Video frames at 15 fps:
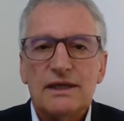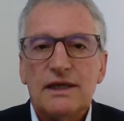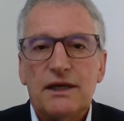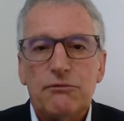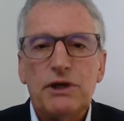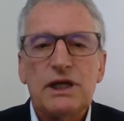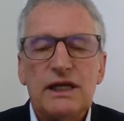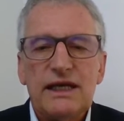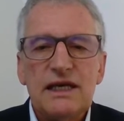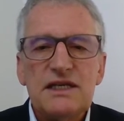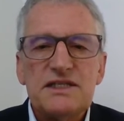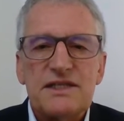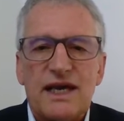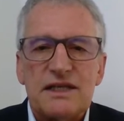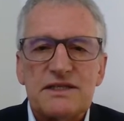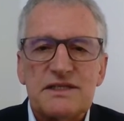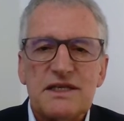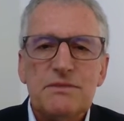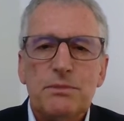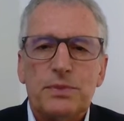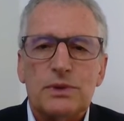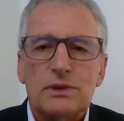it really is that
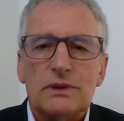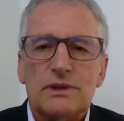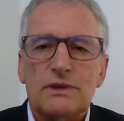simple.